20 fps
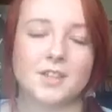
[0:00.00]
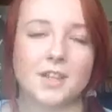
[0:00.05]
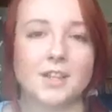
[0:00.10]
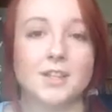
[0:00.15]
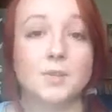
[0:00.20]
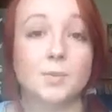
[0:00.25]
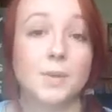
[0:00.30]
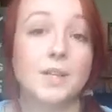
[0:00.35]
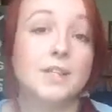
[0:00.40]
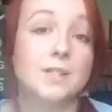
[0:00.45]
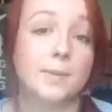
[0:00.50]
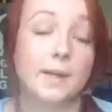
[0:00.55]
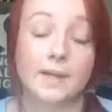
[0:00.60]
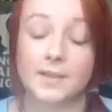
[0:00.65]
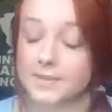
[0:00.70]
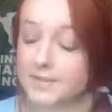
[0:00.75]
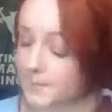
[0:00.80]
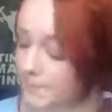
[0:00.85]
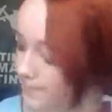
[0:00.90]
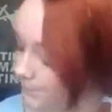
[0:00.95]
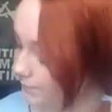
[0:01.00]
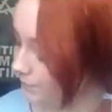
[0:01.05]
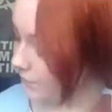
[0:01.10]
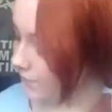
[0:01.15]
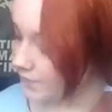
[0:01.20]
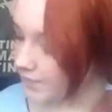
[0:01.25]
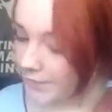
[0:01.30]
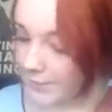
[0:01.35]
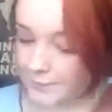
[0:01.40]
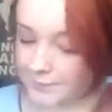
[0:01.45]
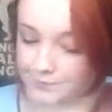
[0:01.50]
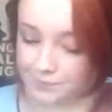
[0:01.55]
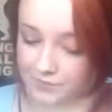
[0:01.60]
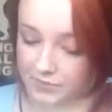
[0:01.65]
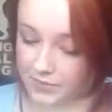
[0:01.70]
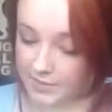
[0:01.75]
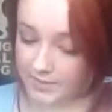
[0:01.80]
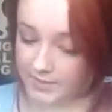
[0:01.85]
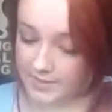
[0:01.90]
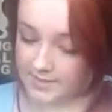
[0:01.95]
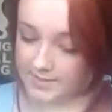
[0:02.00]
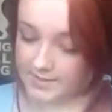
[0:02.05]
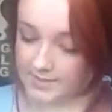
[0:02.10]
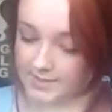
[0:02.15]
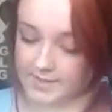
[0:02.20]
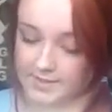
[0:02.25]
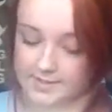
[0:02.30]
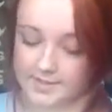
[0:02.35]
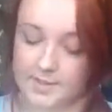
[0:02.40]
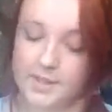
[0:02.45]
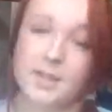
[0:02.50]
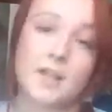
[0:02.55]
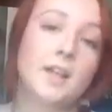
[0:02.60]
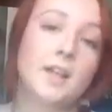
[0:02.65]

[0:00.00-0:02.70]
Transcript: like sweet smells. So this is,